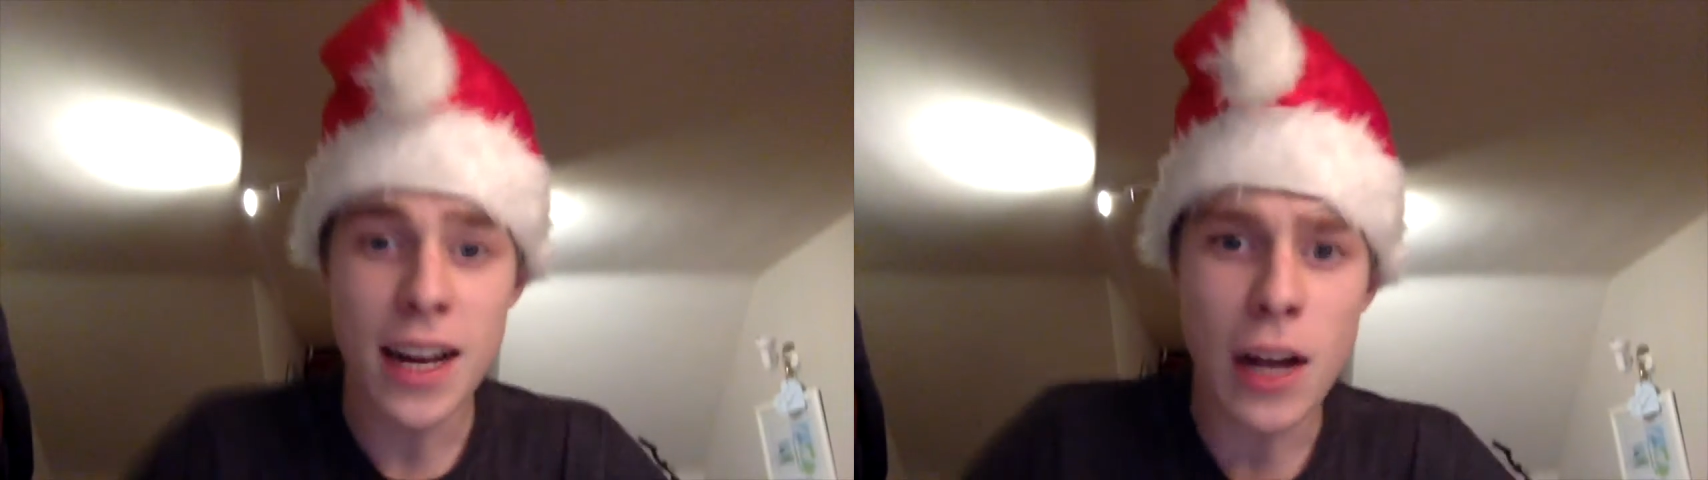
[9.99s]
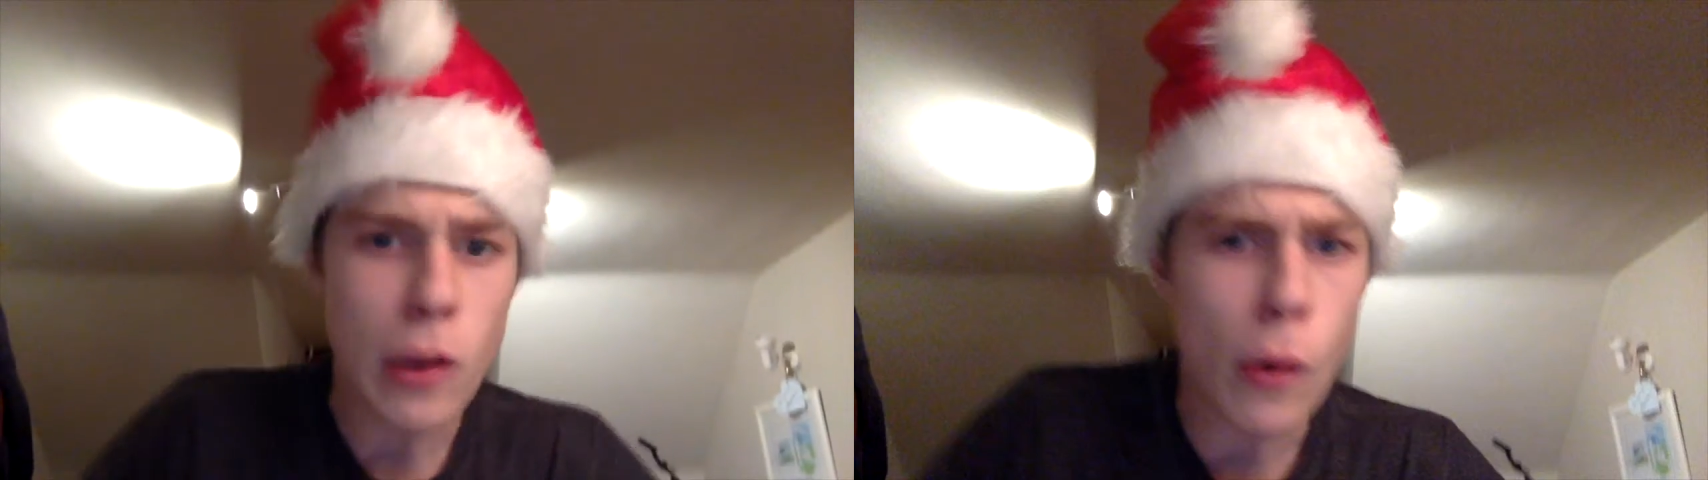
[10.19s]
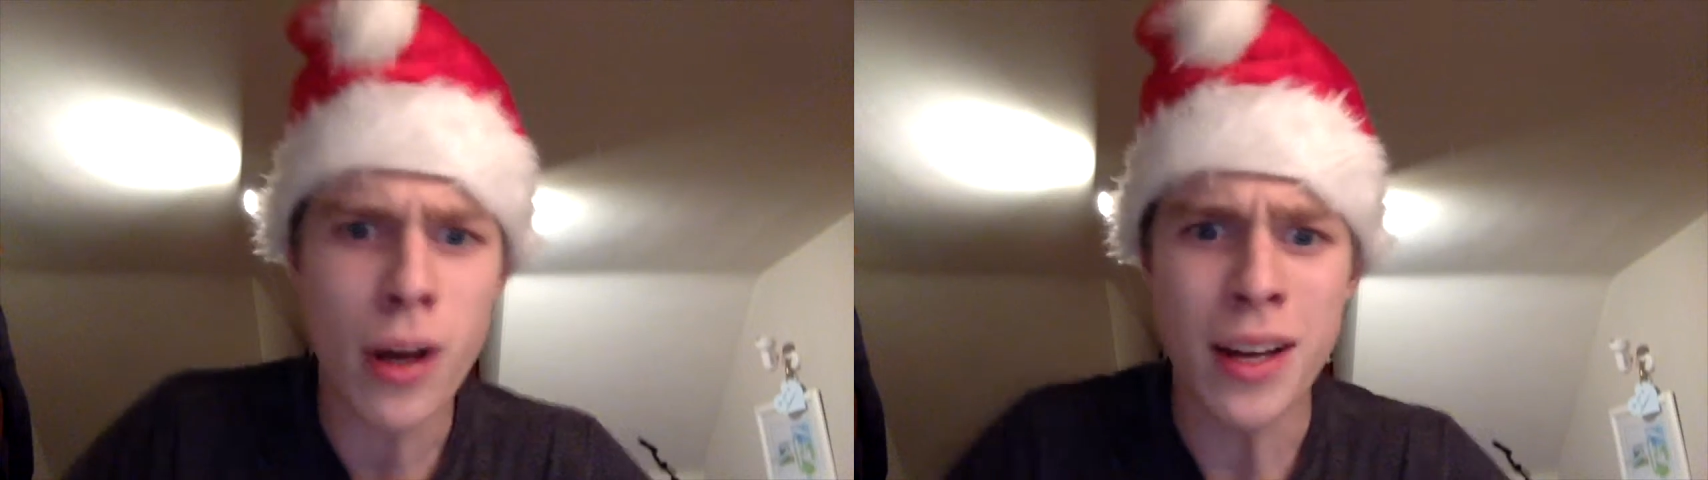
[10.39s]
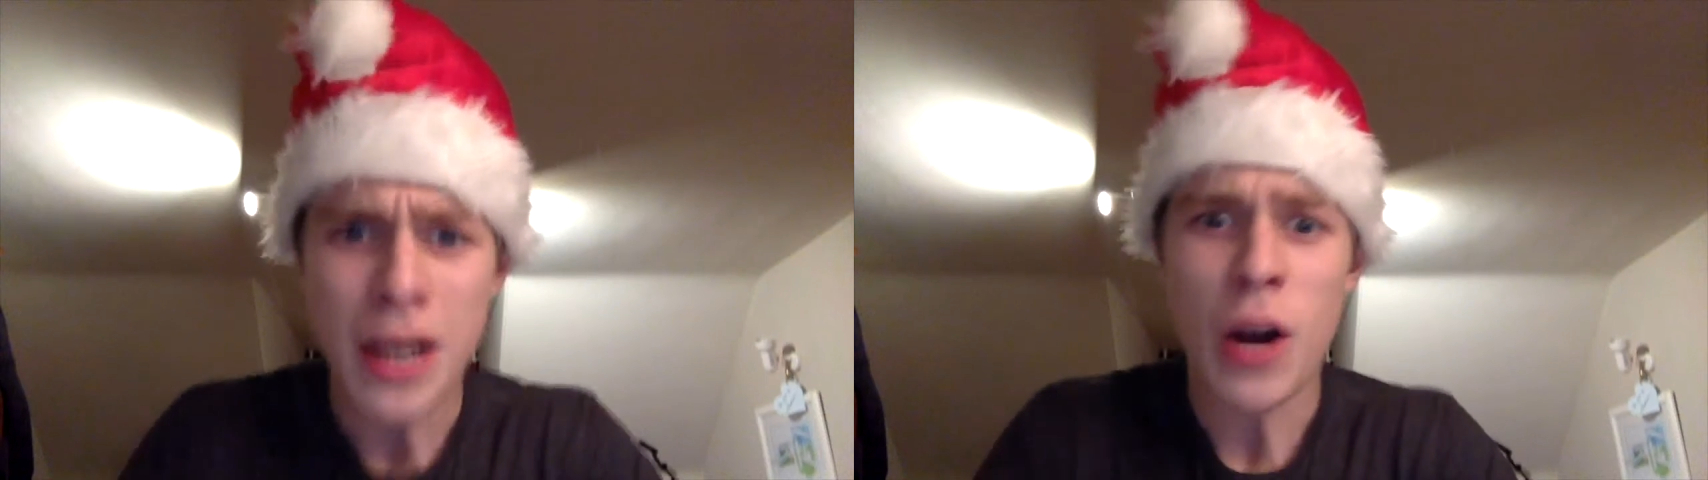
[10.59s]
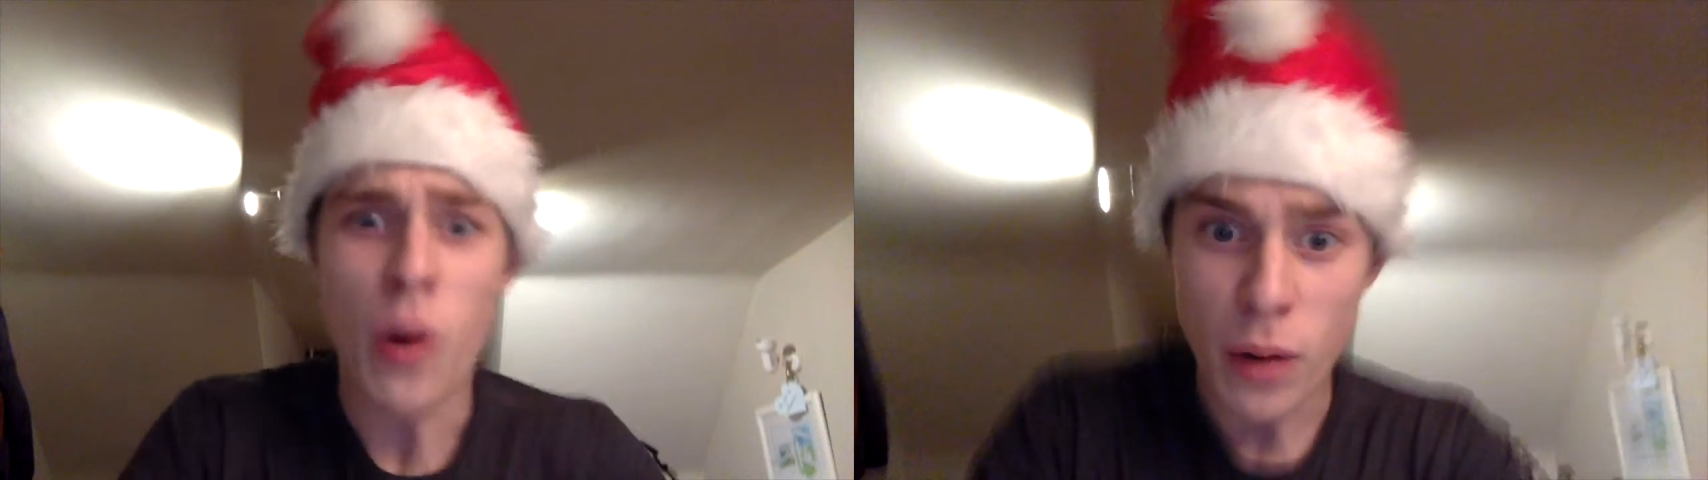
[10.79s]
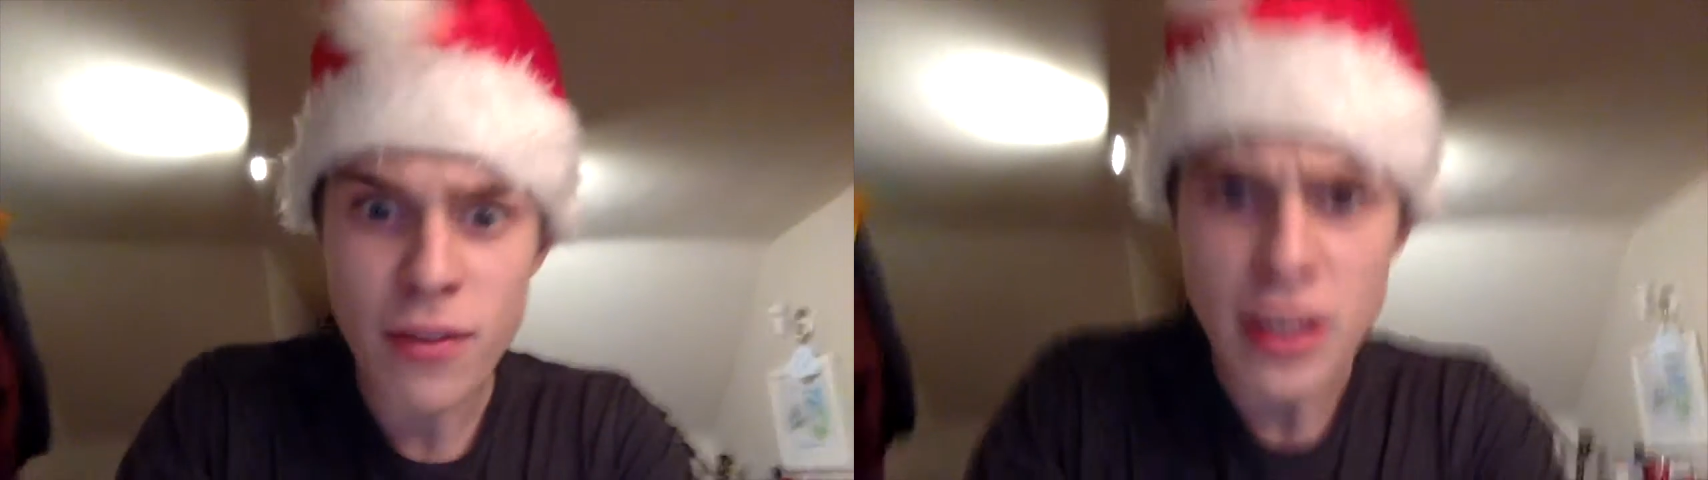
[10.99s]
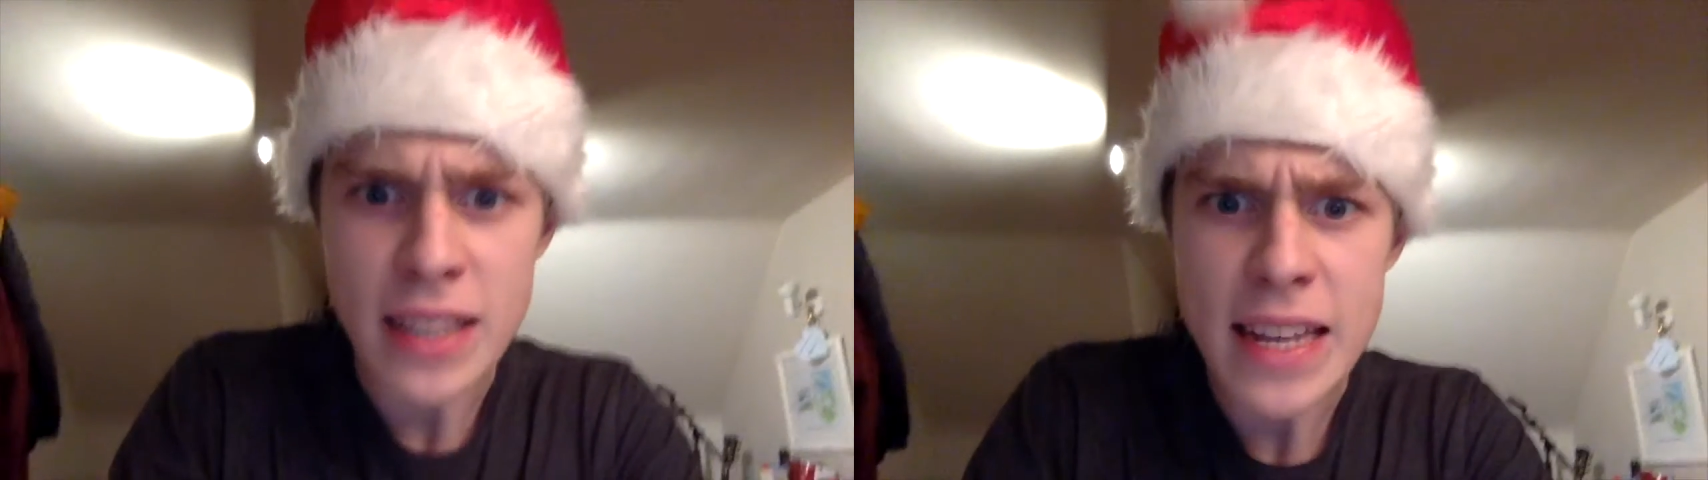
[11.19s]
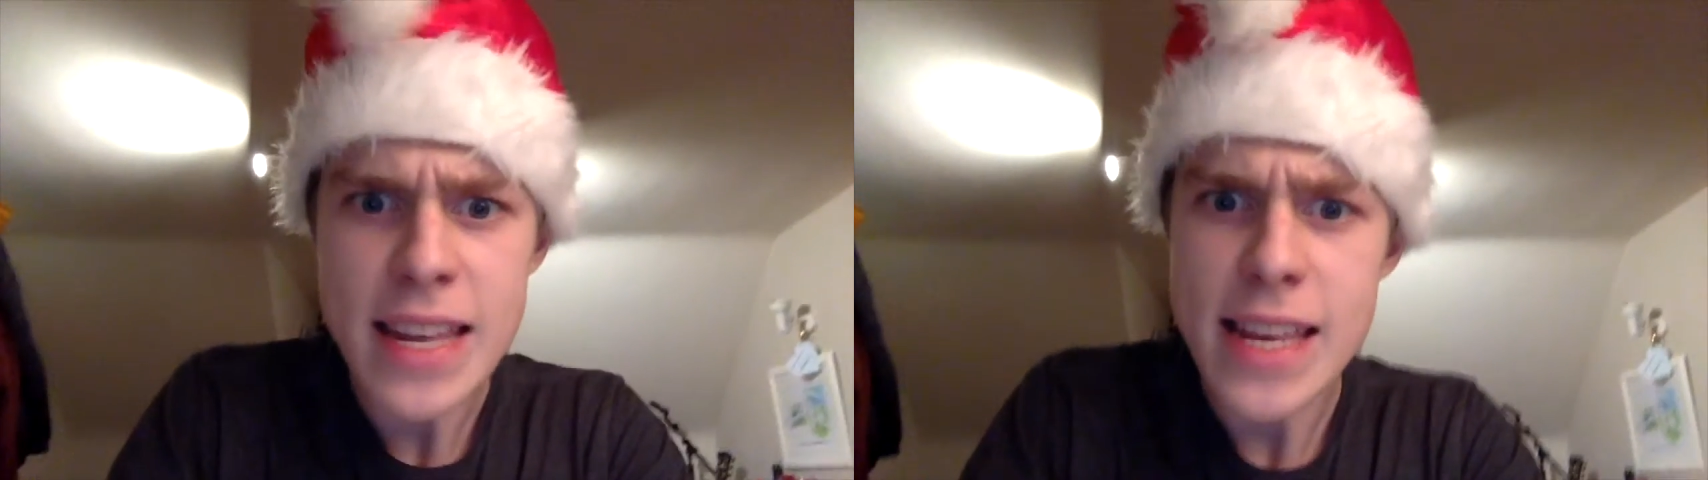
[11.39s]
Hello, whatever you
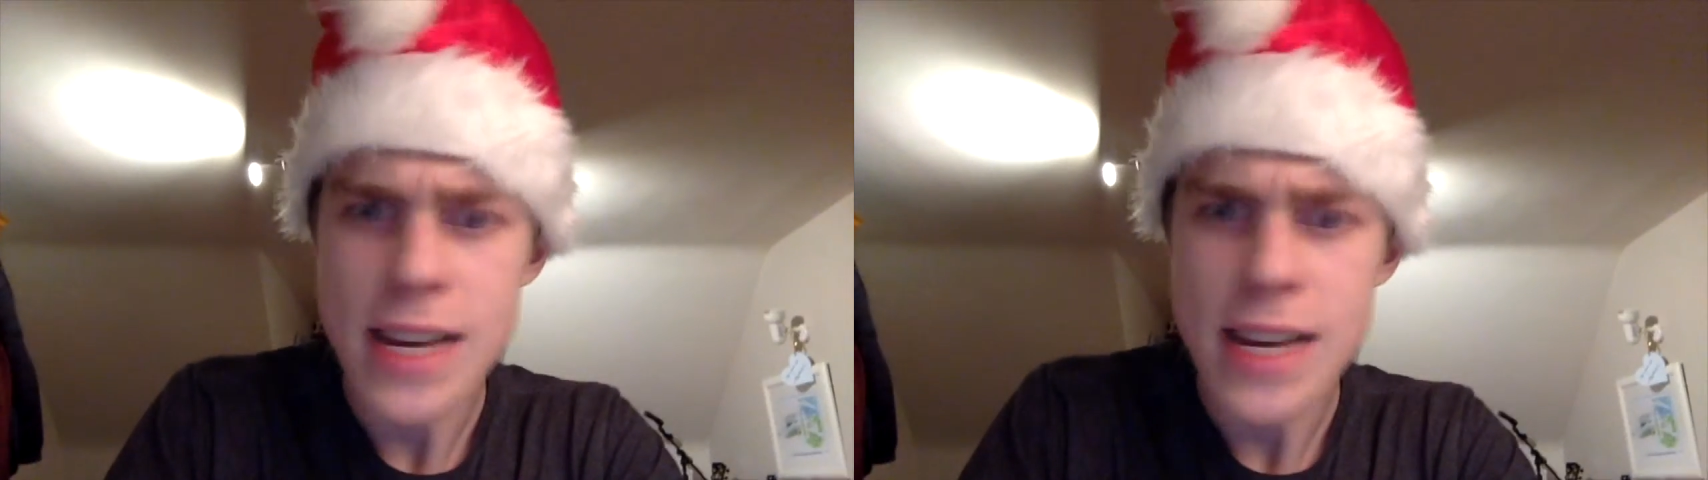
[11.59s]
be,